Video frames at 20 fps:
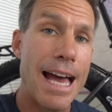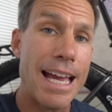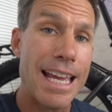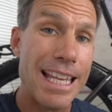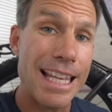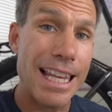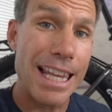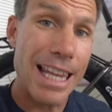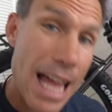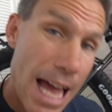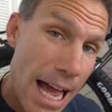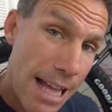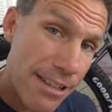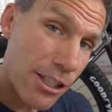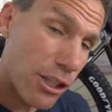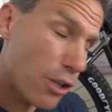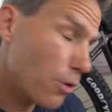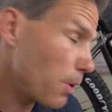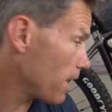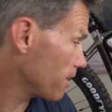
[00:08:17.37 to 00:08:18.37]
I get
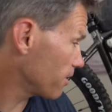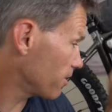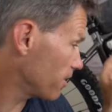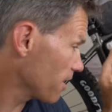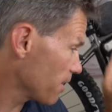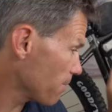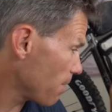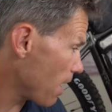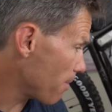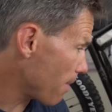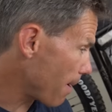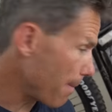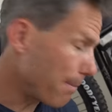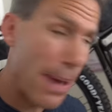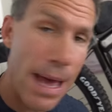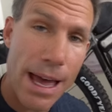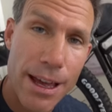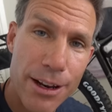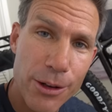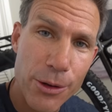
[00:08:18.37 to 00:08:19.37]
lots of questions about my
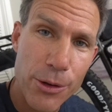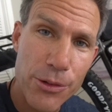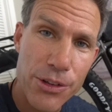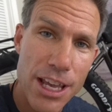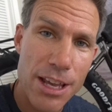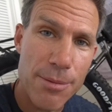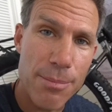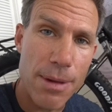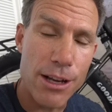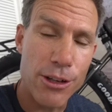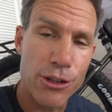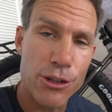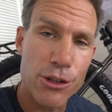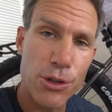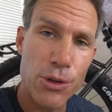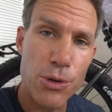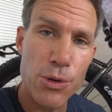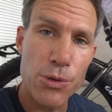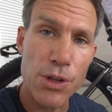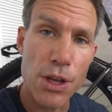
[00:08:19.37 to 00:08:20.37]
pedals and my
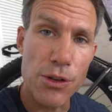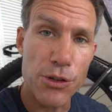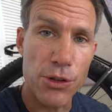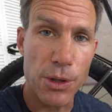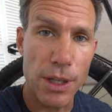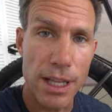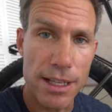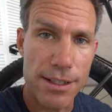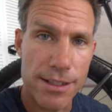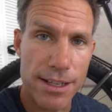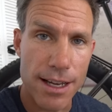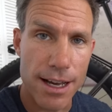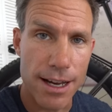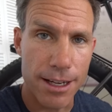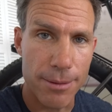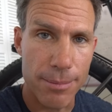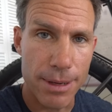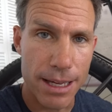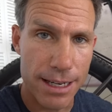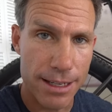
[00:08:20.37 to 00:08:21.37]
shoes, so let's
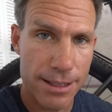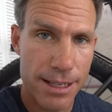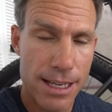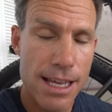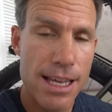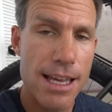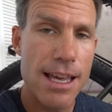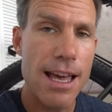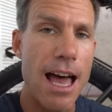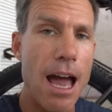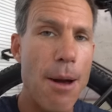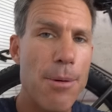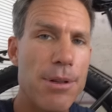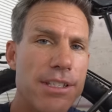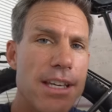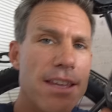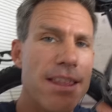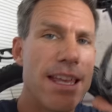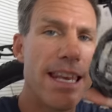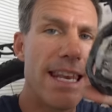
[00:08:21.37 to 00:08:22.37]
talk about it. I
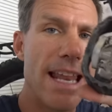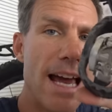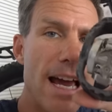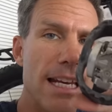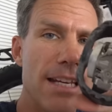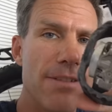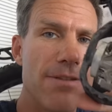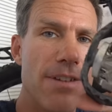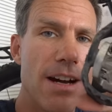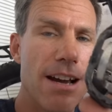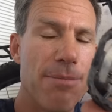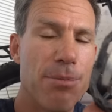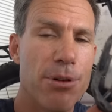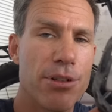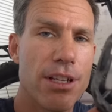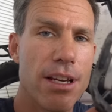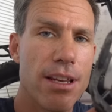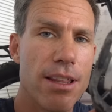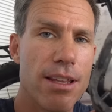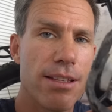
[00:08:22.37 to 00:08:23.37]
would say that ninety-five
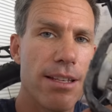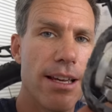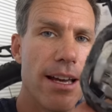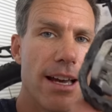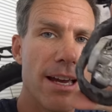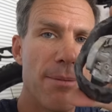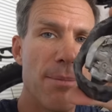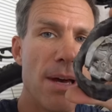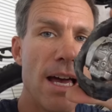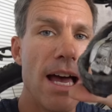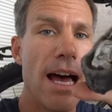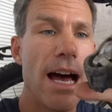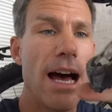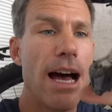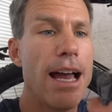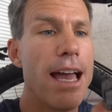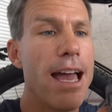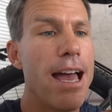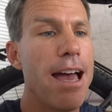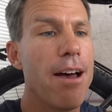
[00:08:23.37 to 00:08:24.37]
percent of the time
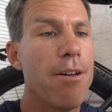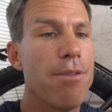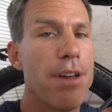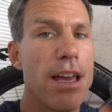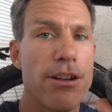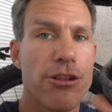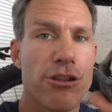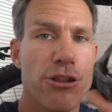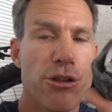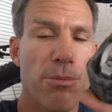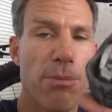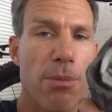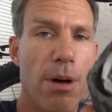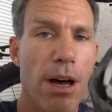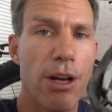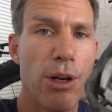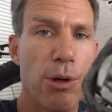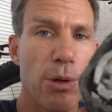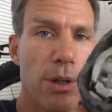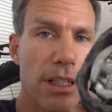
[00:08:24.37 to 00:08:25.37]
I have a
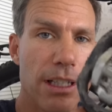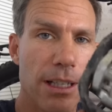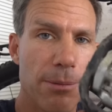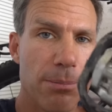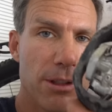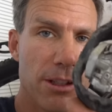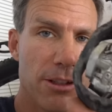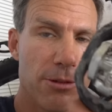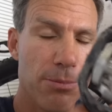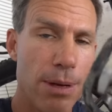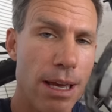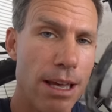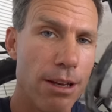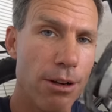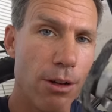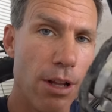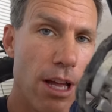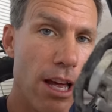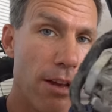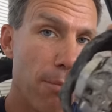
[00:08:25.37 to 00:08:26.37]
Shimano clipless
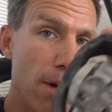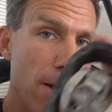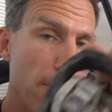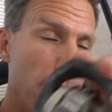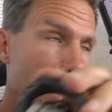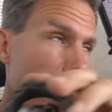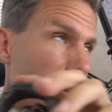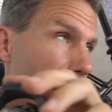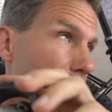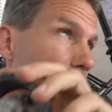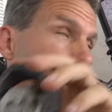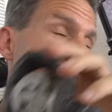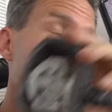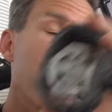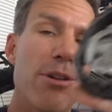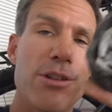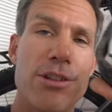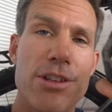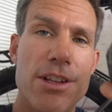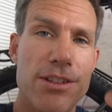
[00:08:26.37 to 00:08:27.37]
pedal on my bike.
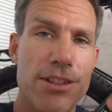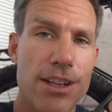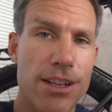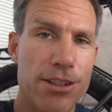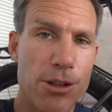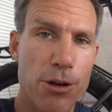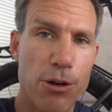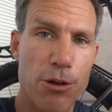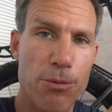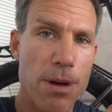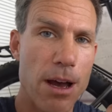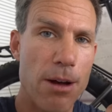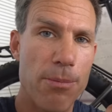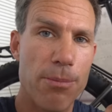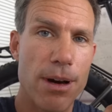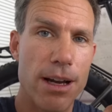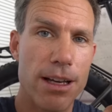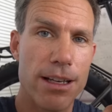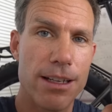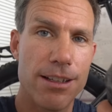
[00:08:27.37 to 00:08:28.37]
Ever since I started
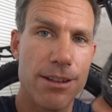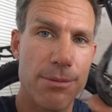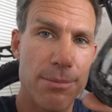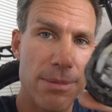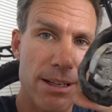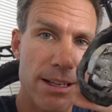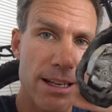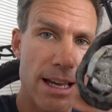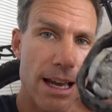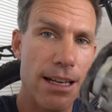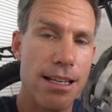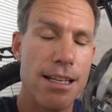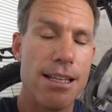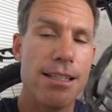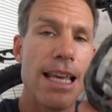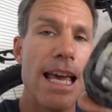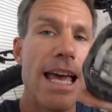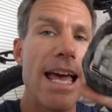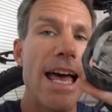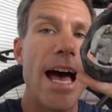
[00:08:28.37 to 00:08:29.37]
mountain biking in the mid
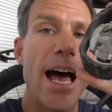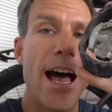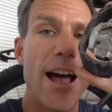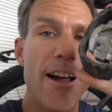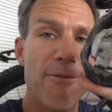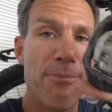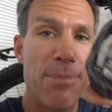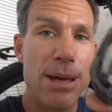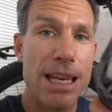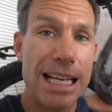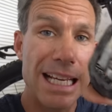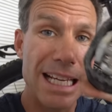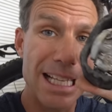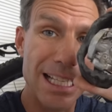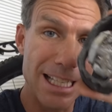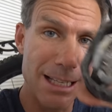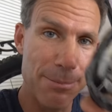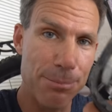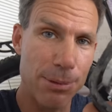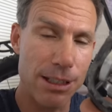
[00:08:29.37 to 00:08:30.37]
nineties, I've been a
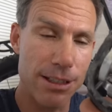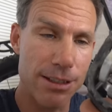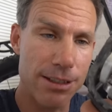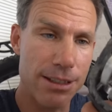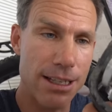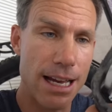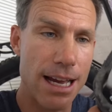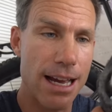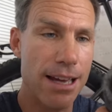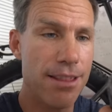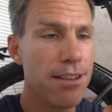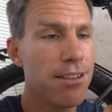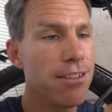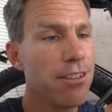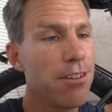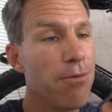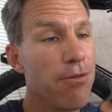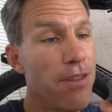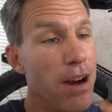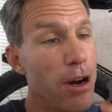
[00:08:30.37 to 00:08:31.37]
clipless guy. This
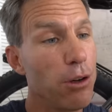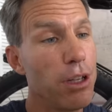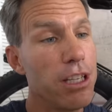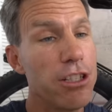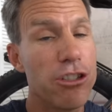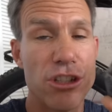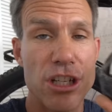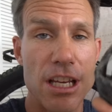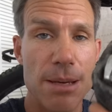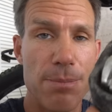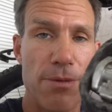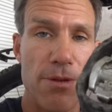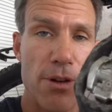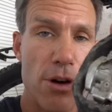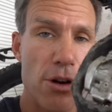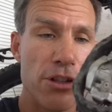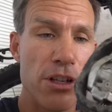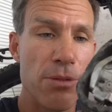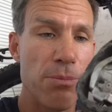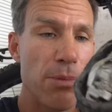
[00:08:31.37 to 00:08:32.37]
is a fairly cheap
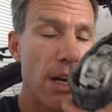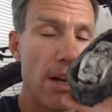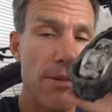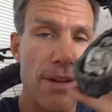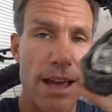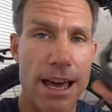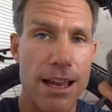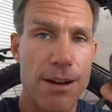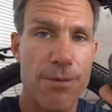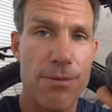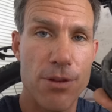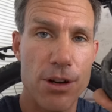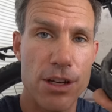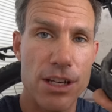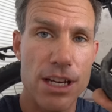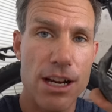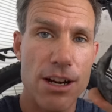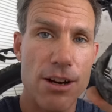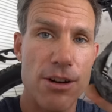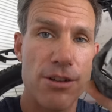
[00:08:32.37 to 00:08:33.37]
version, but I've had them for
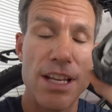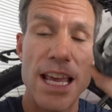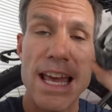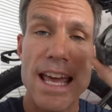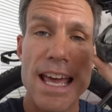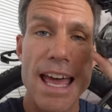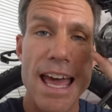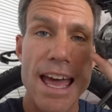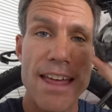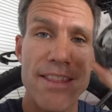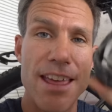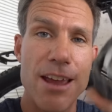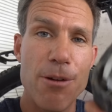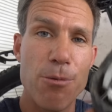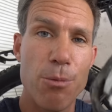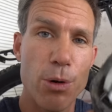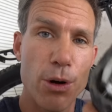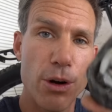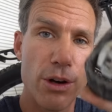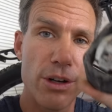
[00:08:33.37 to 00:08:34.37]
years and they
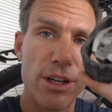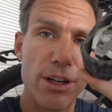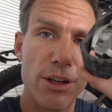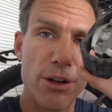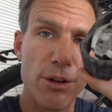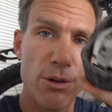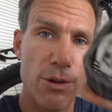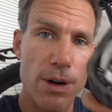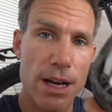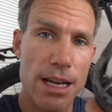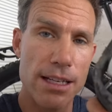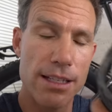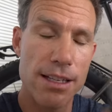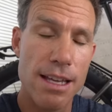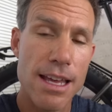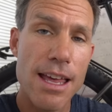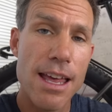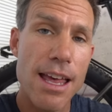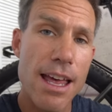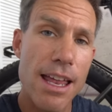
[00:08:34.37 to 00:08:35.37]
work great.
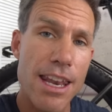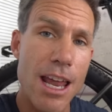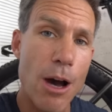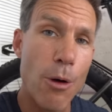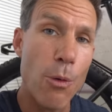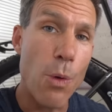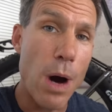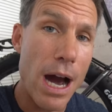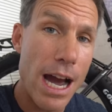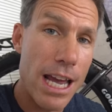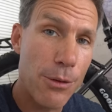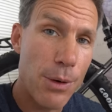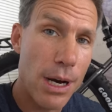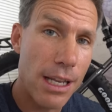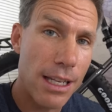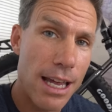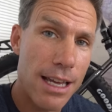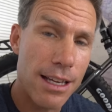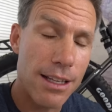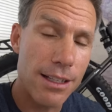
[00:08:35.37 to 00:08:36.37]
Now, why do
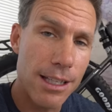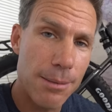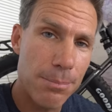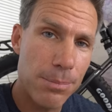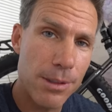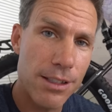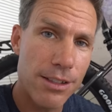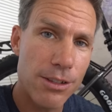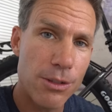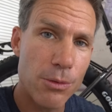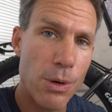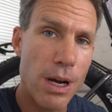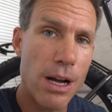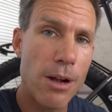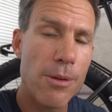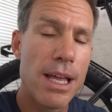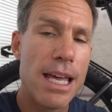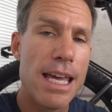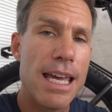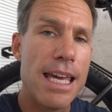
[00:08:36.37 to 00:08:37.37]
I like clipless?
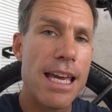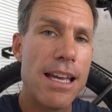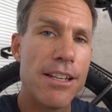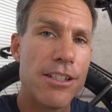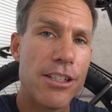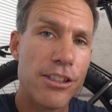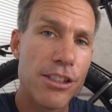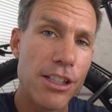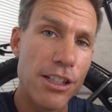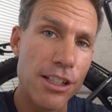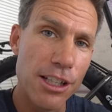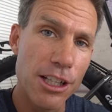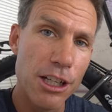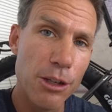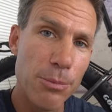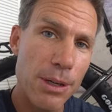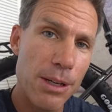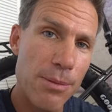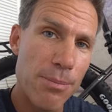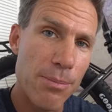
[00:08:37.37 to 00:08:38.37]
Well, it's just a
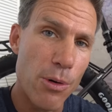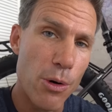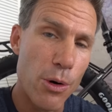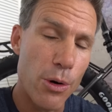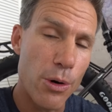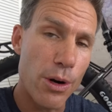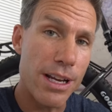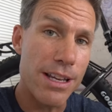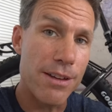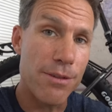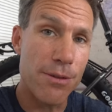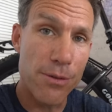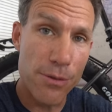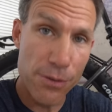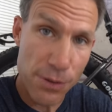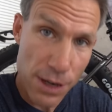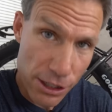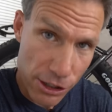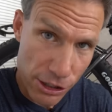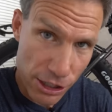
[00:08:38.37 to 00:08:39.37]
little bit more
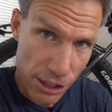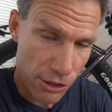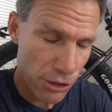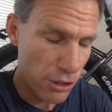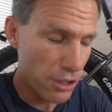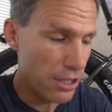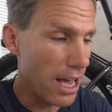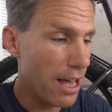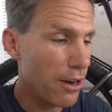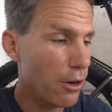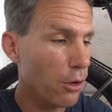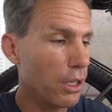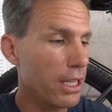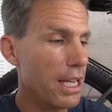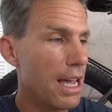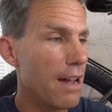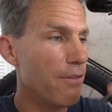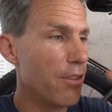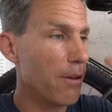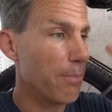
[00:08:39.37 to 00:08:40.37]
efficient. You not
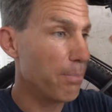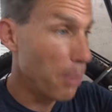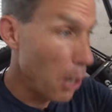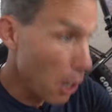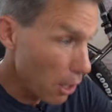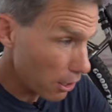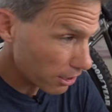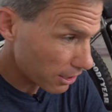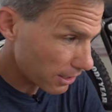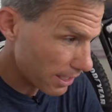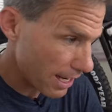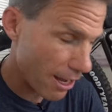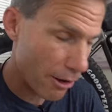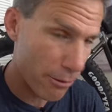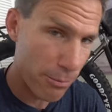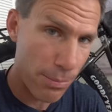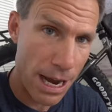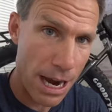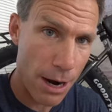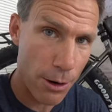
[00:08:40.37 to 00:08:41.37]
only have the push
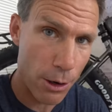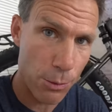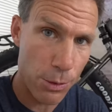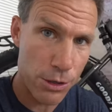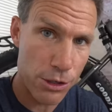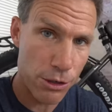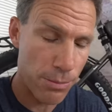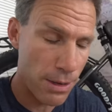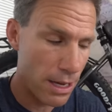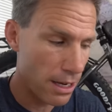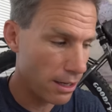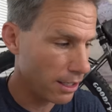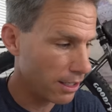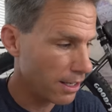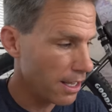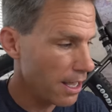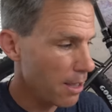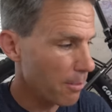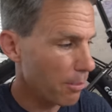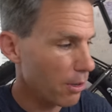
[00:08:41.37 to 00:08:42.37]
down power when you're
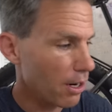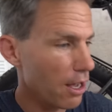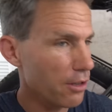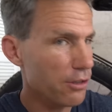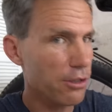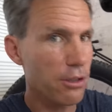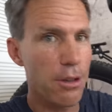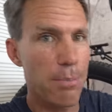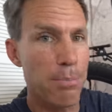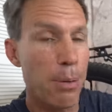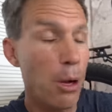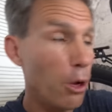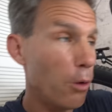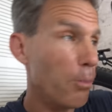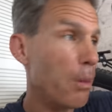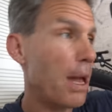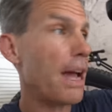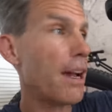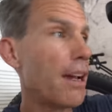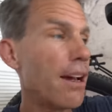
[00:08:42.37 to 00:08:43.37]
pedaling, but also the
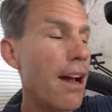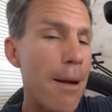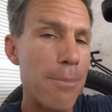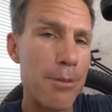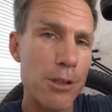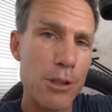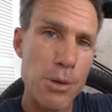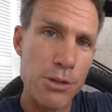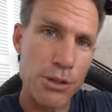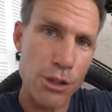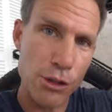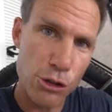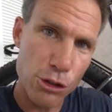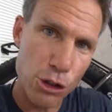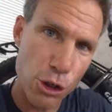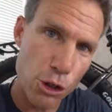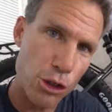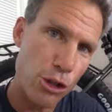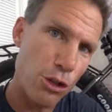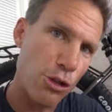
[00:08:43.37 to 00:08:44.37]
pull back up. So it's a
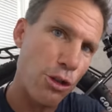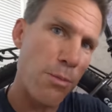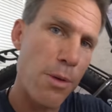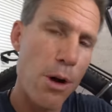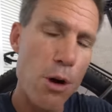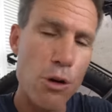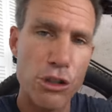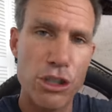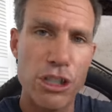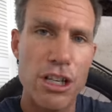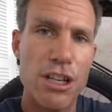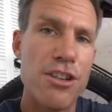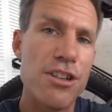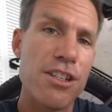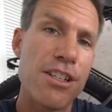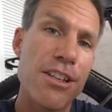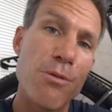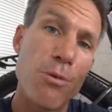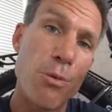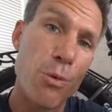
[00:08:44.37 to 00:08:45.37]
circular motion and
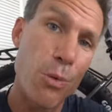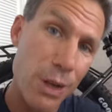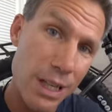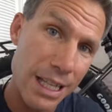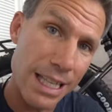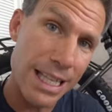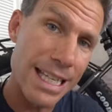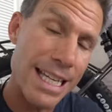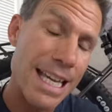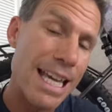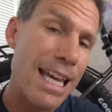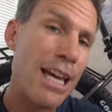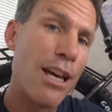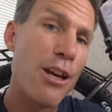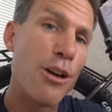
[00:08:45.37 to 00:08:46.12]
you can really